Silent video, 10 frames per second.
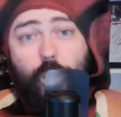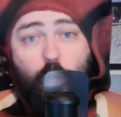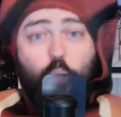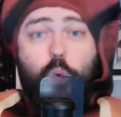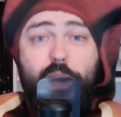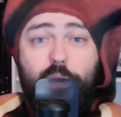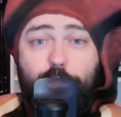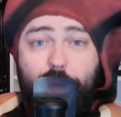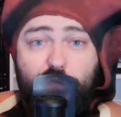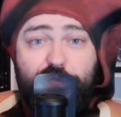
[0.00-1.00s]
what
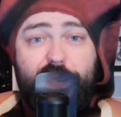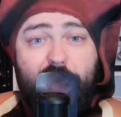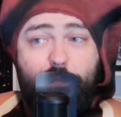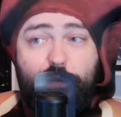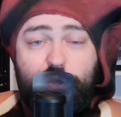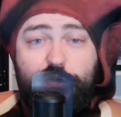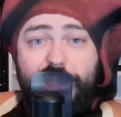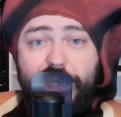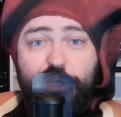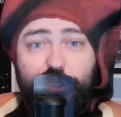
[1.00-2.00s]
about the chemicals
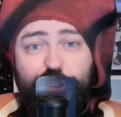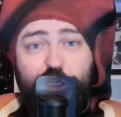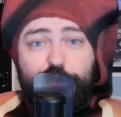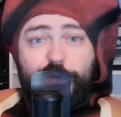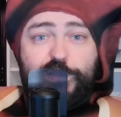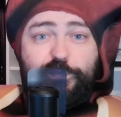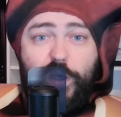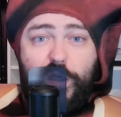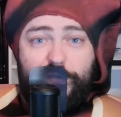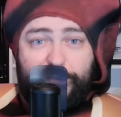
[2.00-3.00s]
in your children's
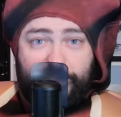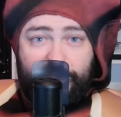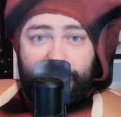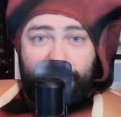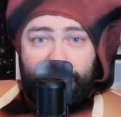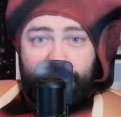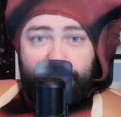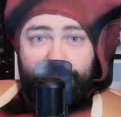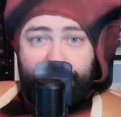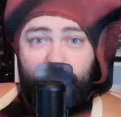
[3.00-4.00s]
balls?
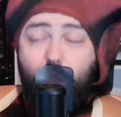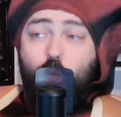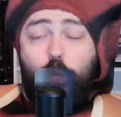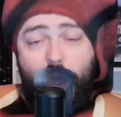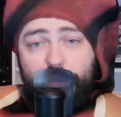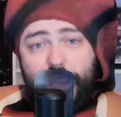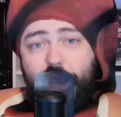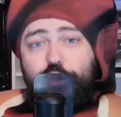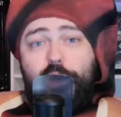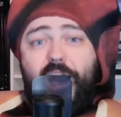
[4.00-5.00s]
Well, now
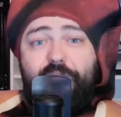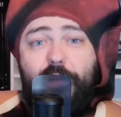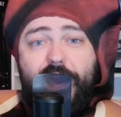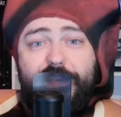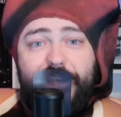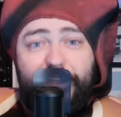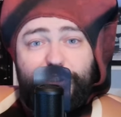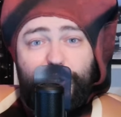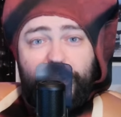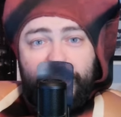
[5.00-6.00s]
you have my
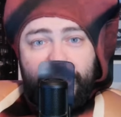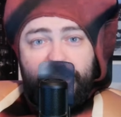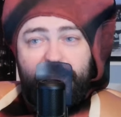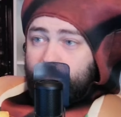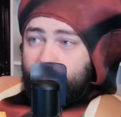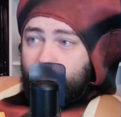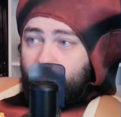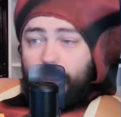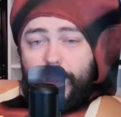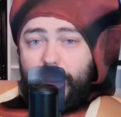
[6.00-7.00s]
attention.
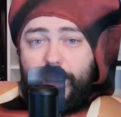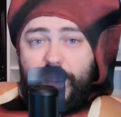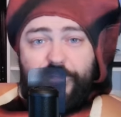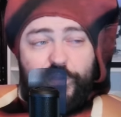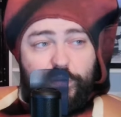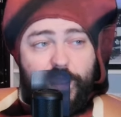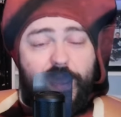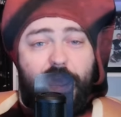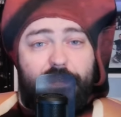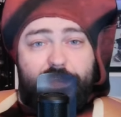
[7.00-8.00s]
Like if they're like,
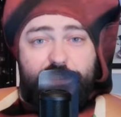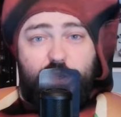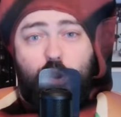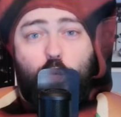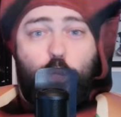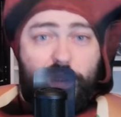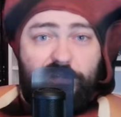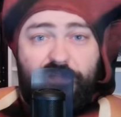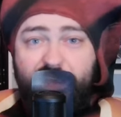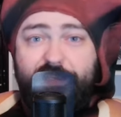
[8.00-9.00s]
"Hey, listen, one
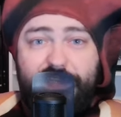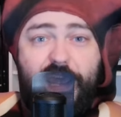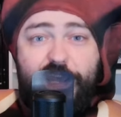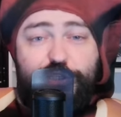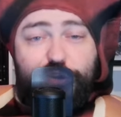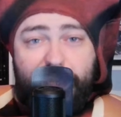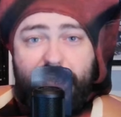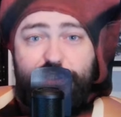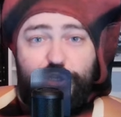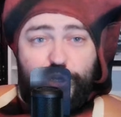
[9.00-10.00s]
of these days your
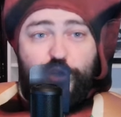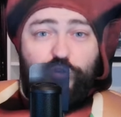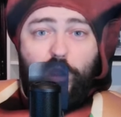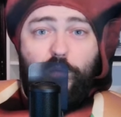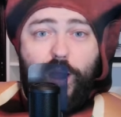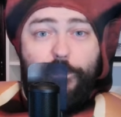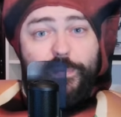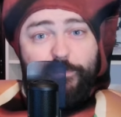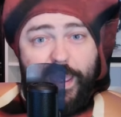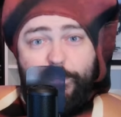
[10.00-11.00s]
kids are going to grow up
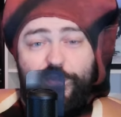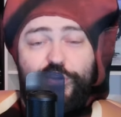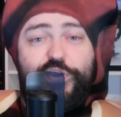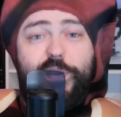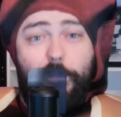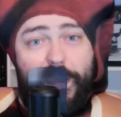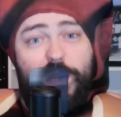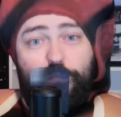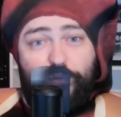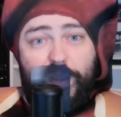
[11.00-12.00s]
and maybe they're going to meet
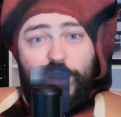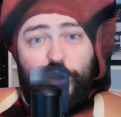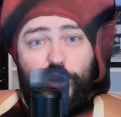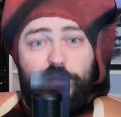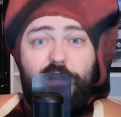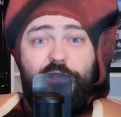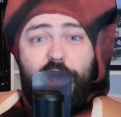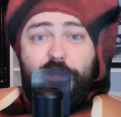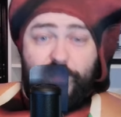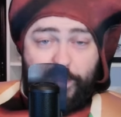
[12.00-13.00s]
a pretty girl and the,
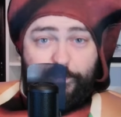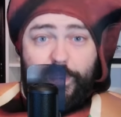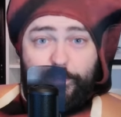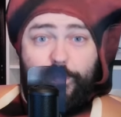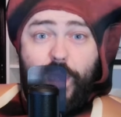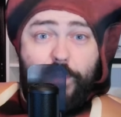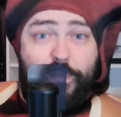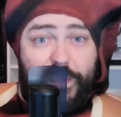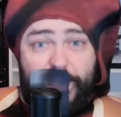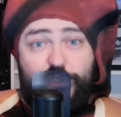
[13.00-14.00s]
and the, and
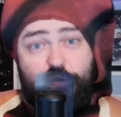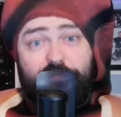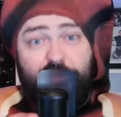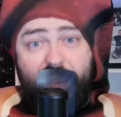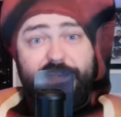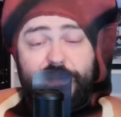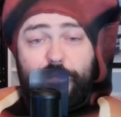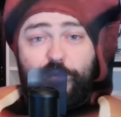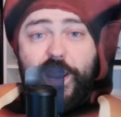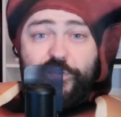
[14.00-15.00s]
because you've raised
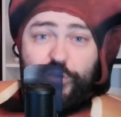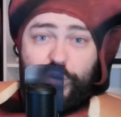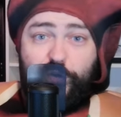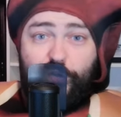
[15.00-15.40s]
them right, they're going to